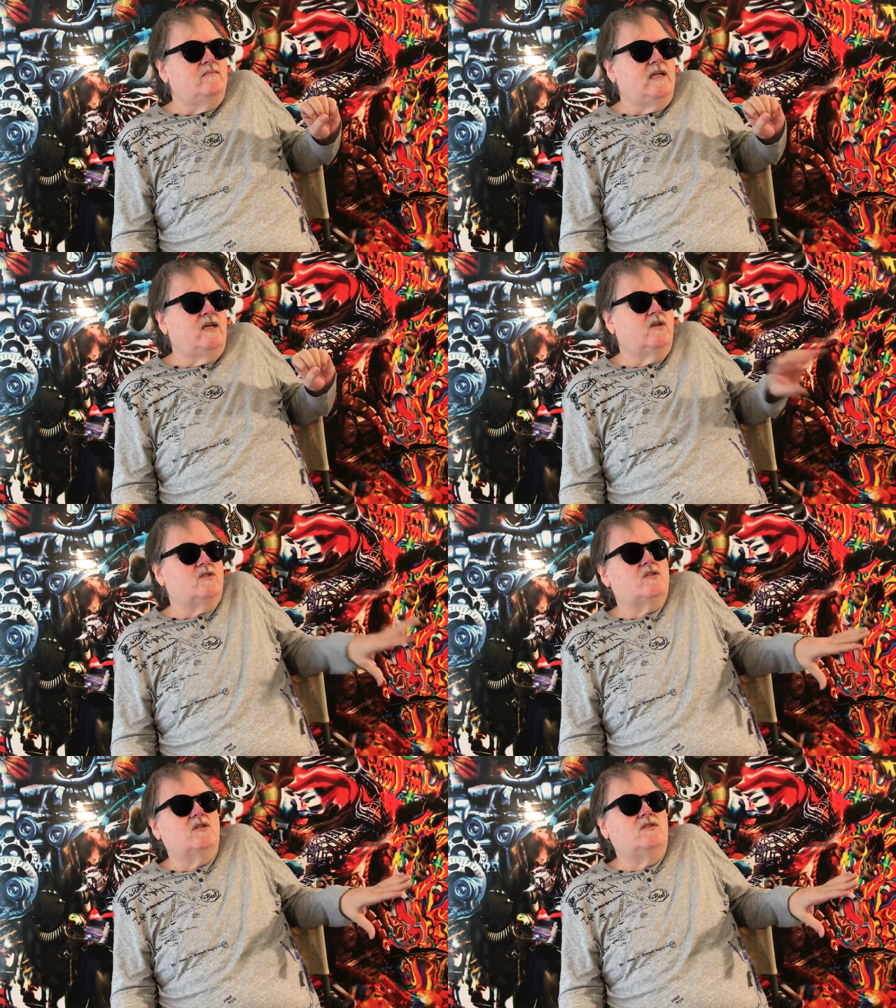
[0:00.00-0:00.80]

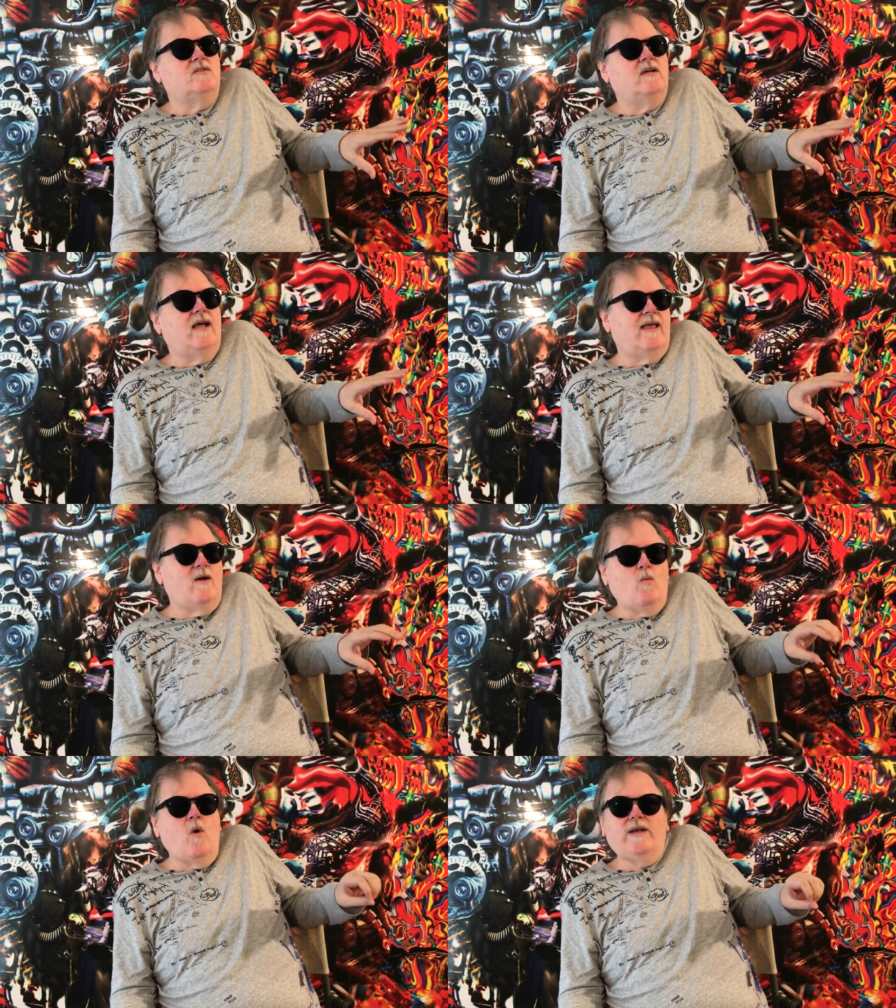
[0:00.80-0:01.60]
because
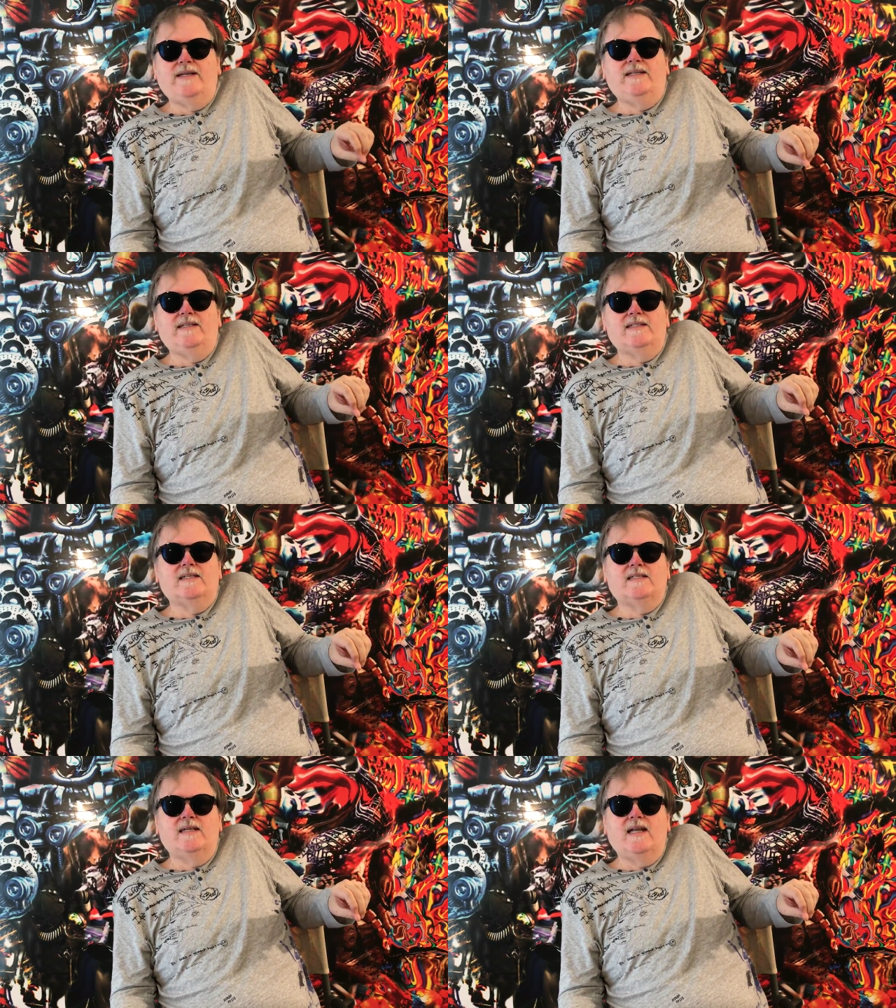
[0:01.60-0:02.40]
one idiot
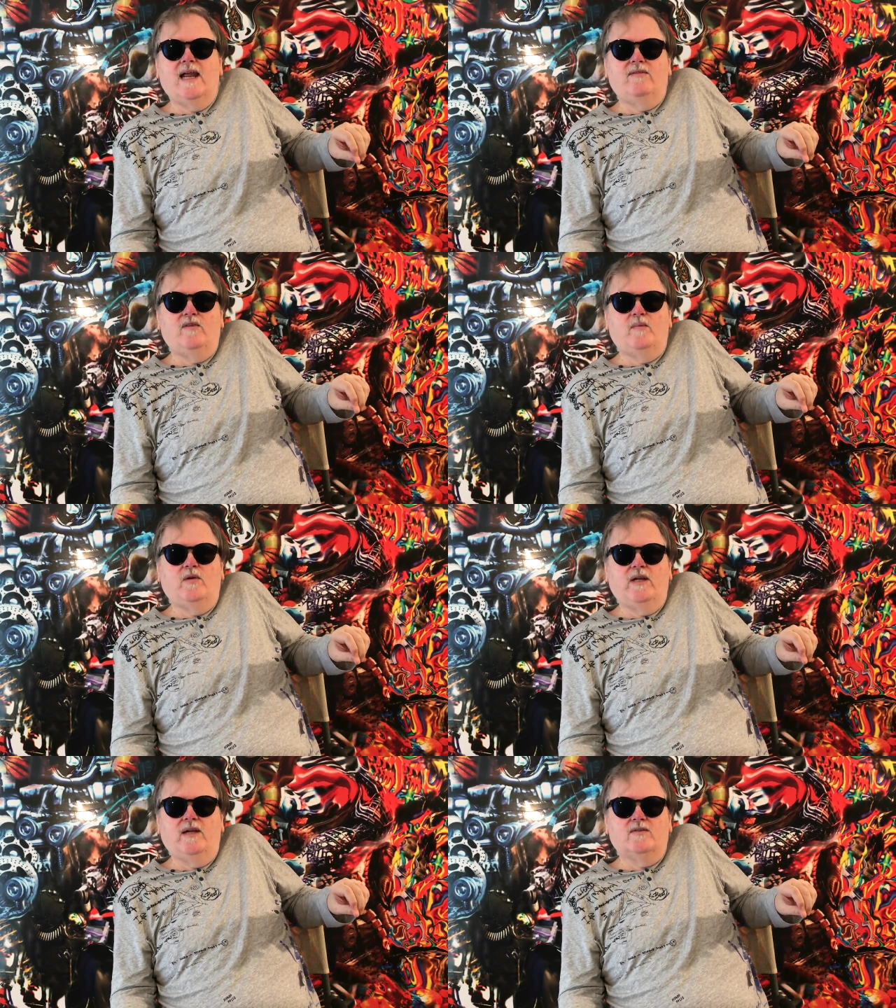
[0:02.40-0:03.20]
does it,
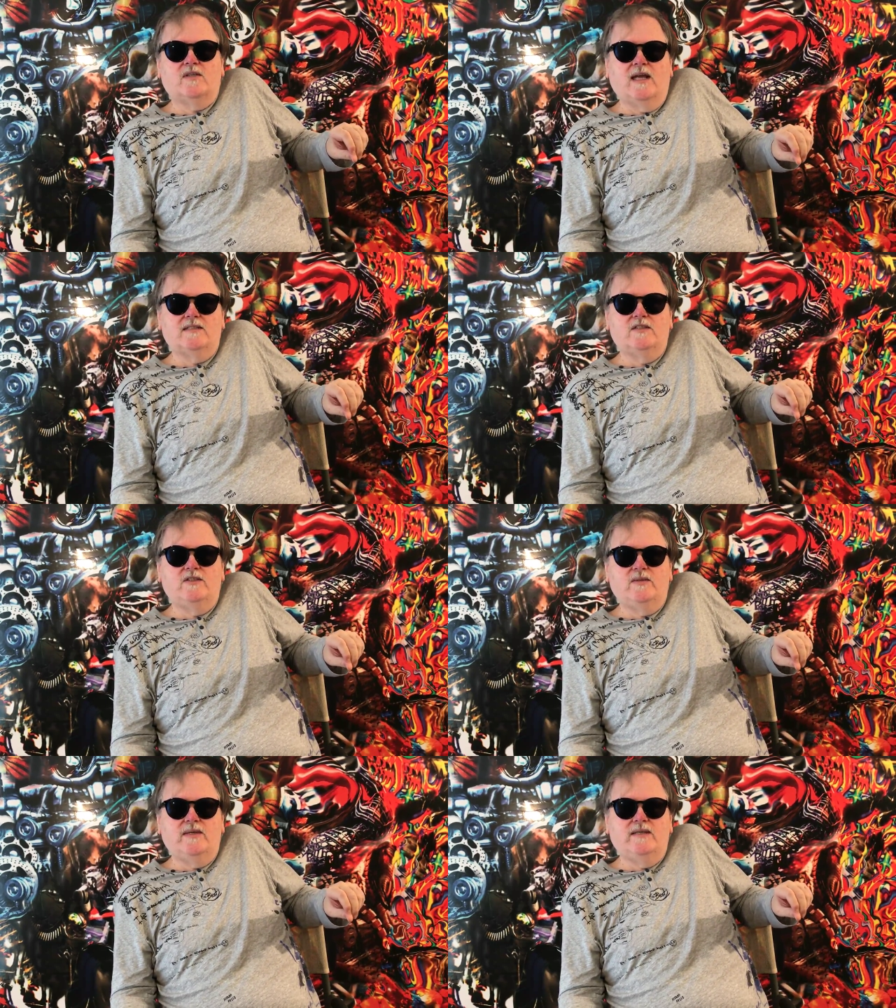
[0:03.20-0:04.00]
everybody else has to
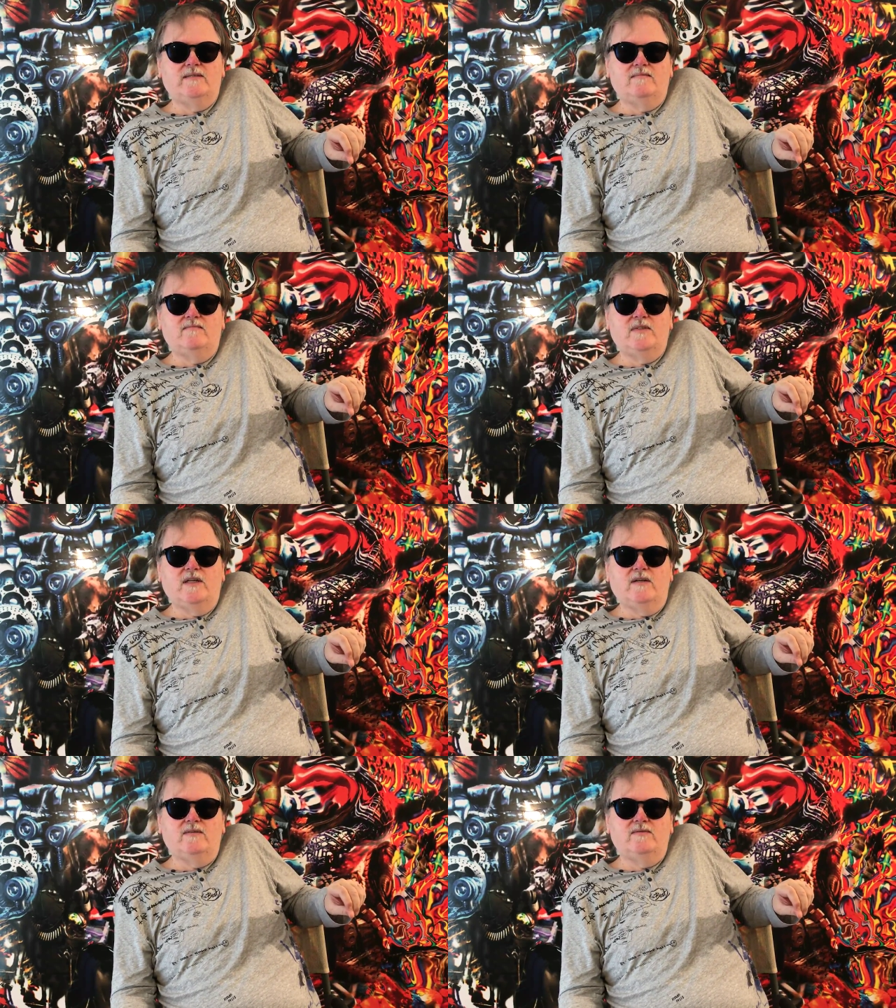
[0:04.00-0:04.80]
do it. You
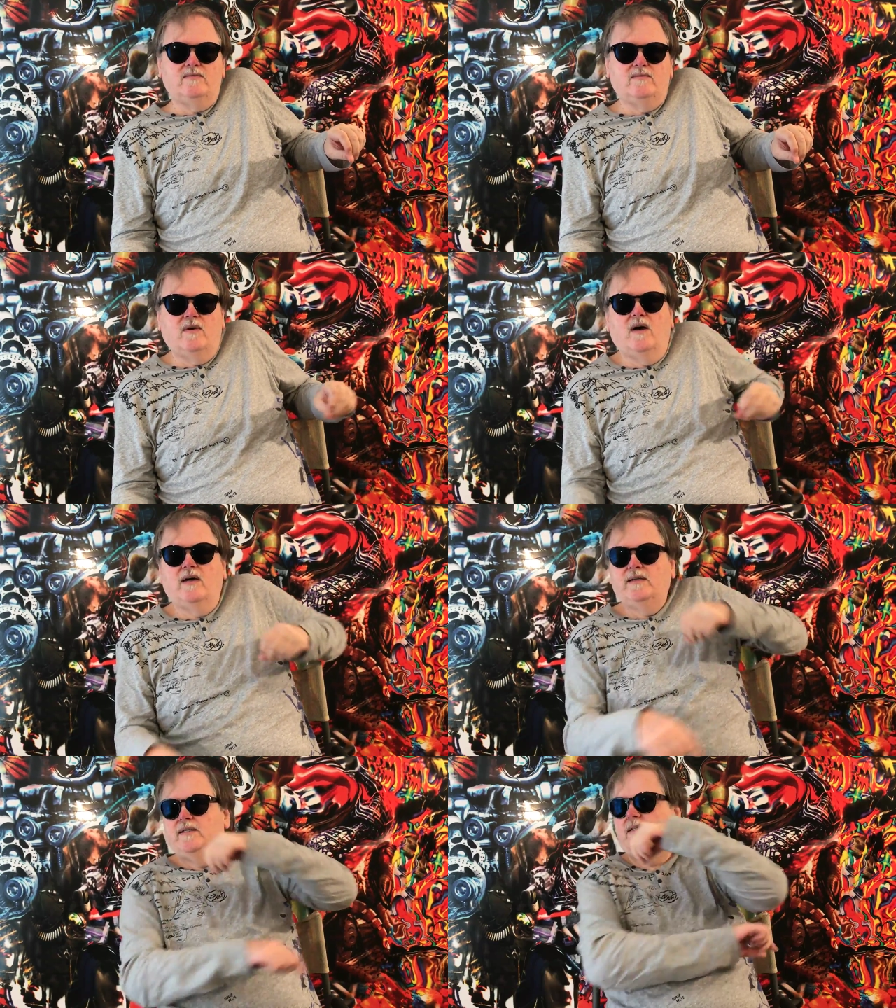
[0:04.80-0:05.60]
know,
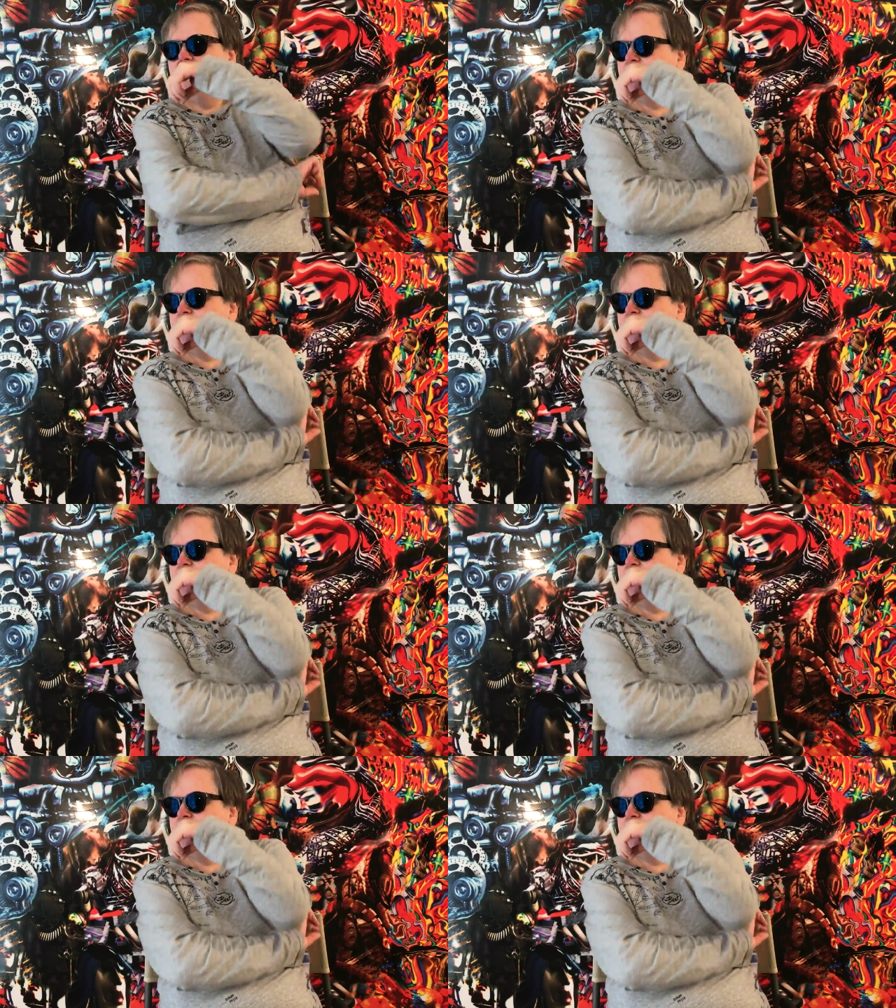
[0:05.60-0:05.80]
there